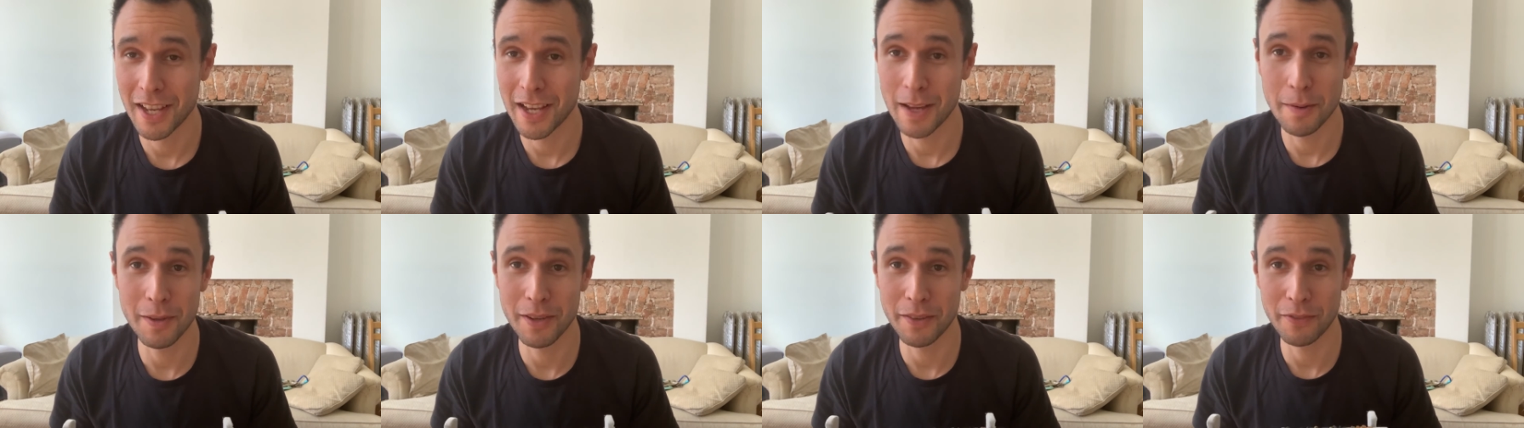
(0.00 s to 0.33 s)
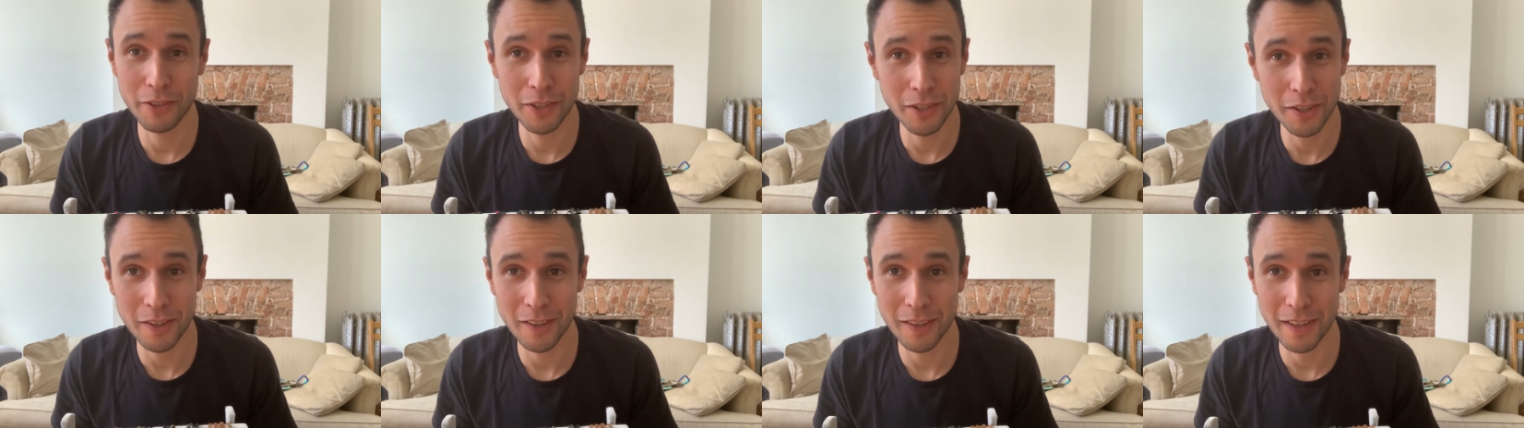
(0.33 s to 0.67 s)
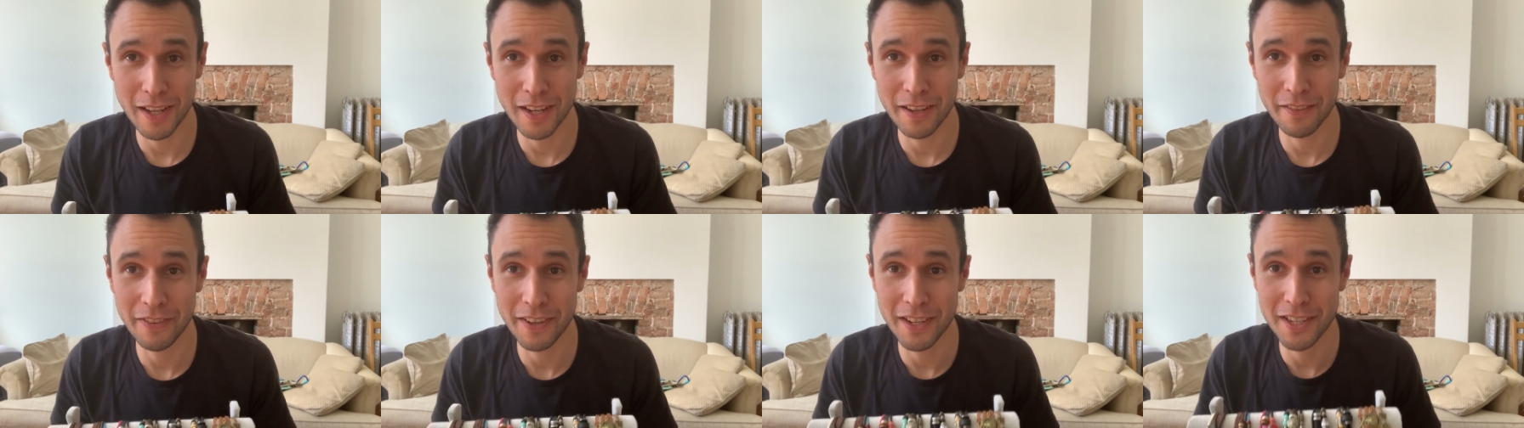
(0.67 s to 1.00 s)
I mean, if you go to a
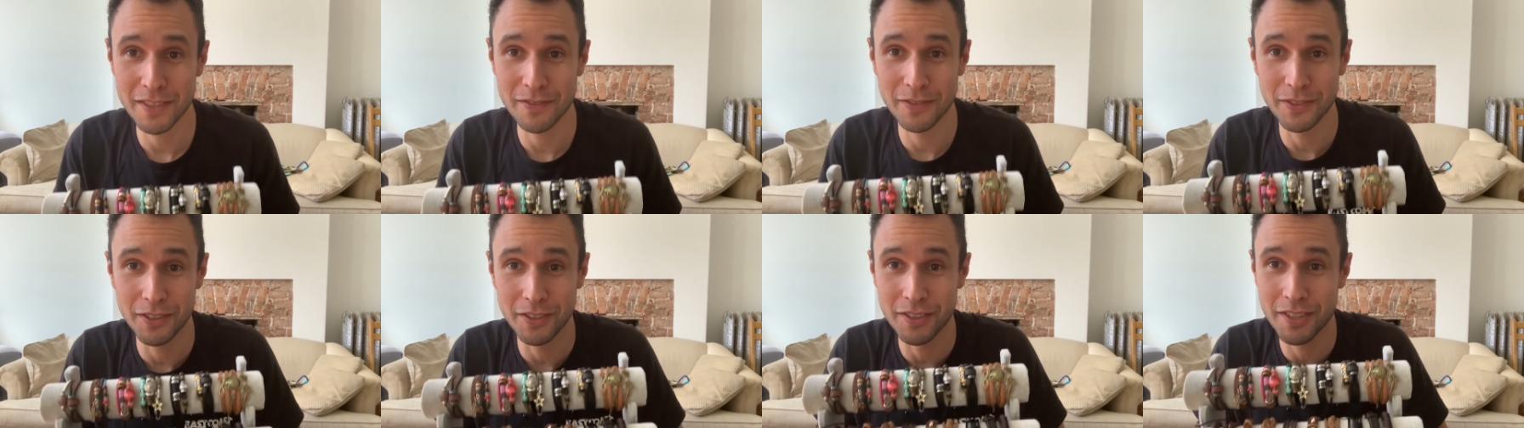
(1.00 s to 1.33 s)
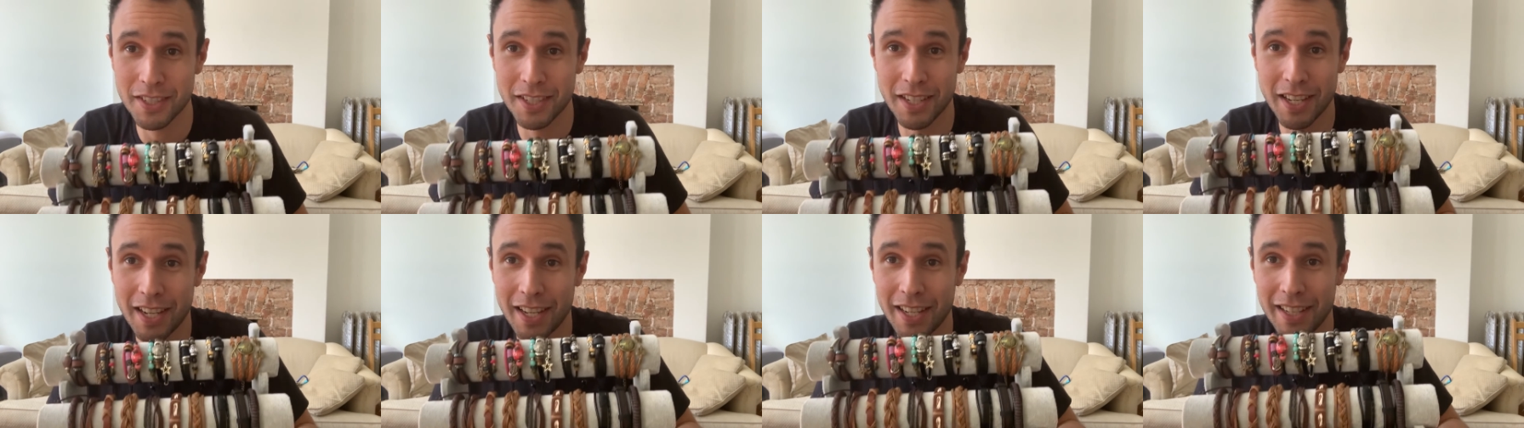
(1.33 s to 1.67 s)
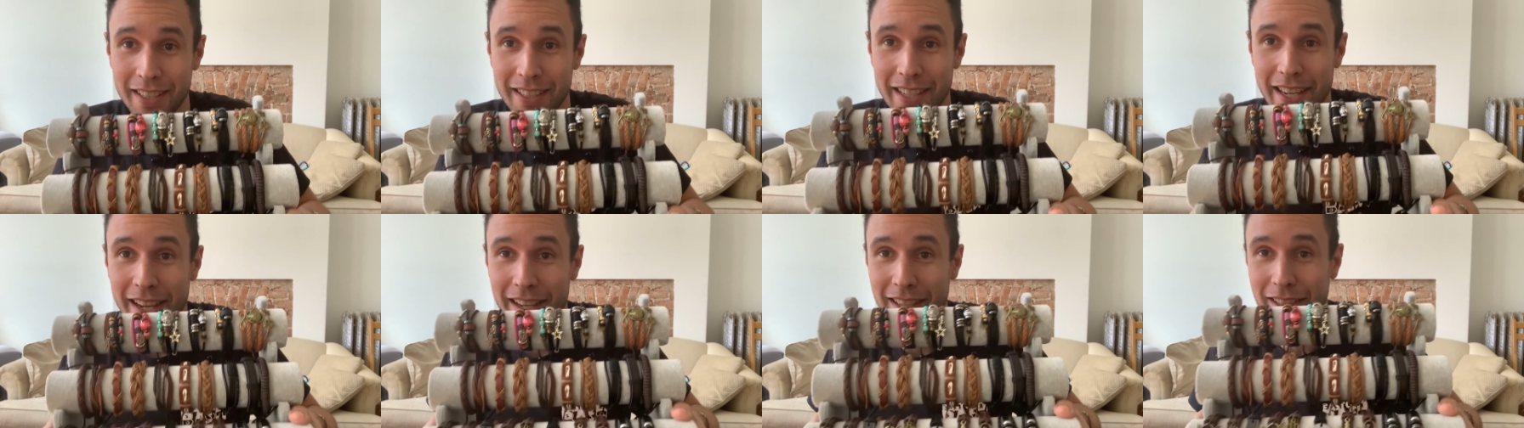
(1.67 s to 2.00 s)
lot of festivals,
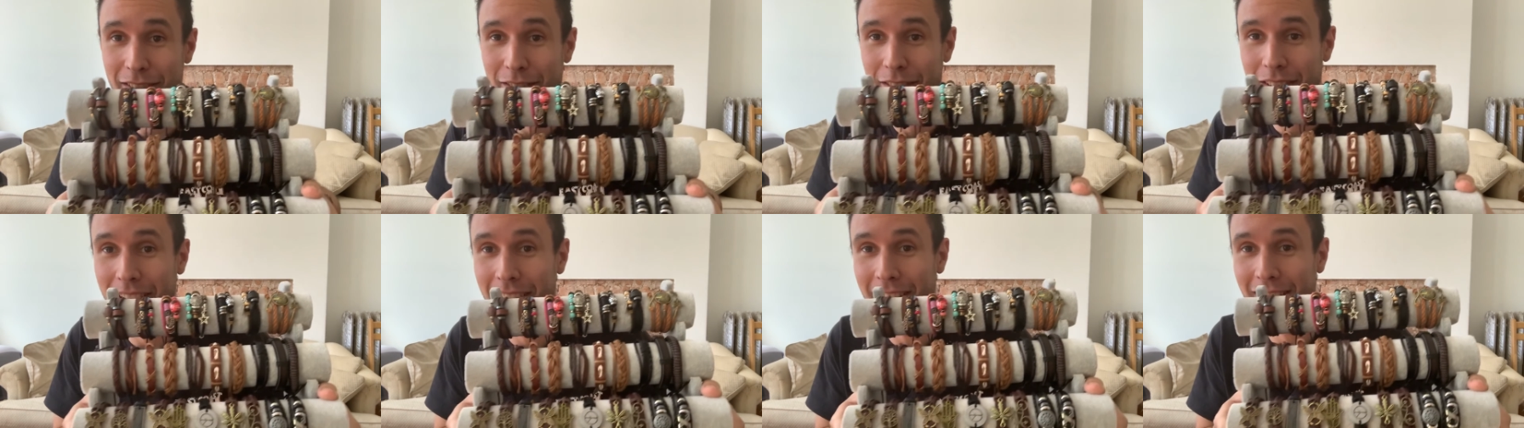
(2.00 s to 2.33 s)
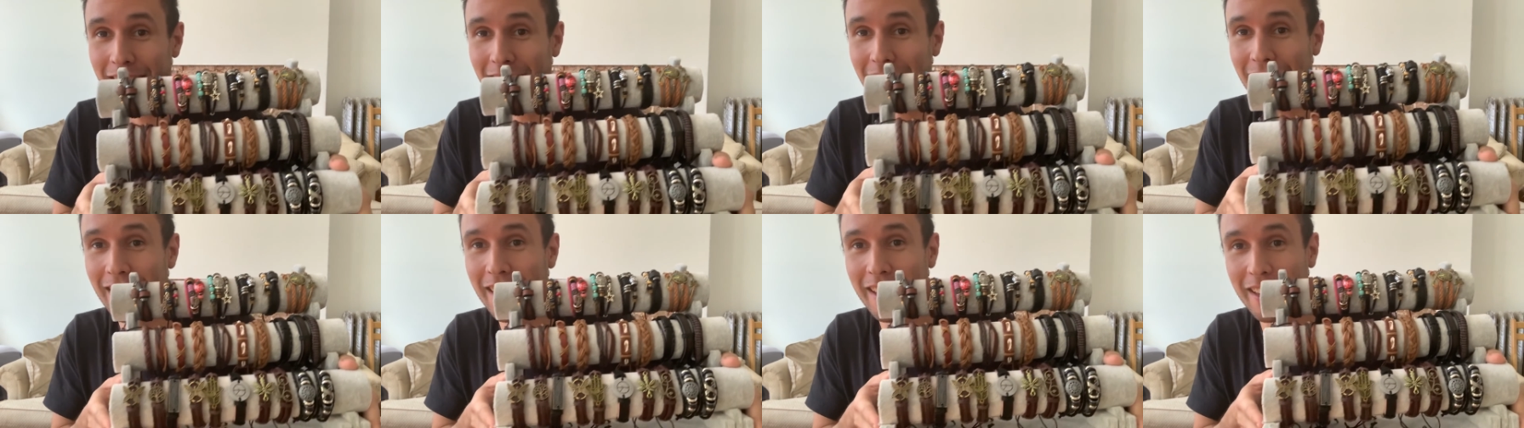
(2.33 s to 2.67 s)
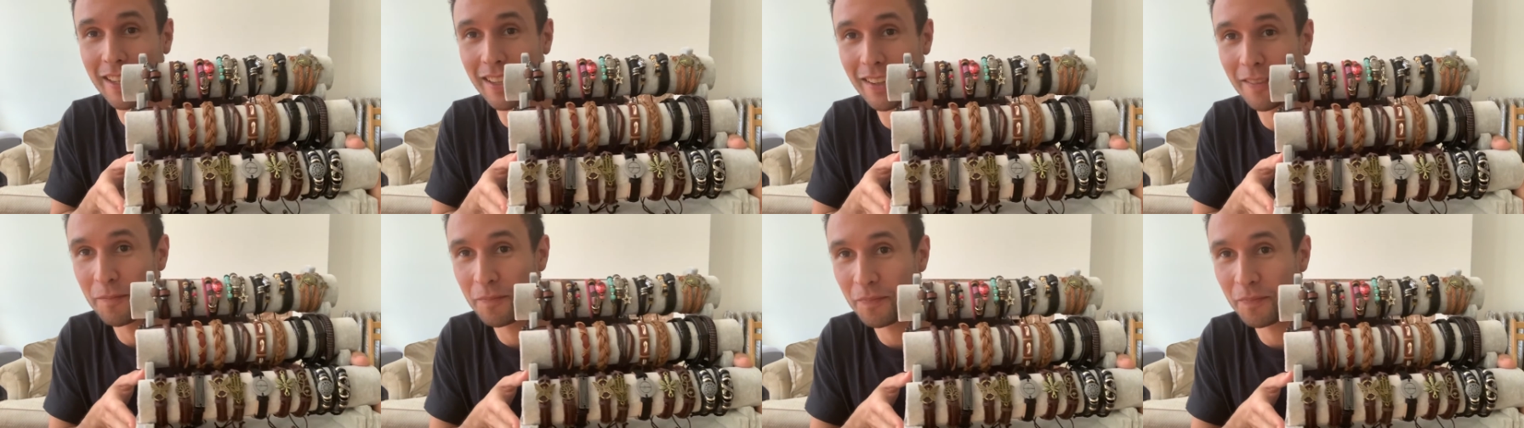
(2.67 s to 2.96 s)
yeah, you'll get like,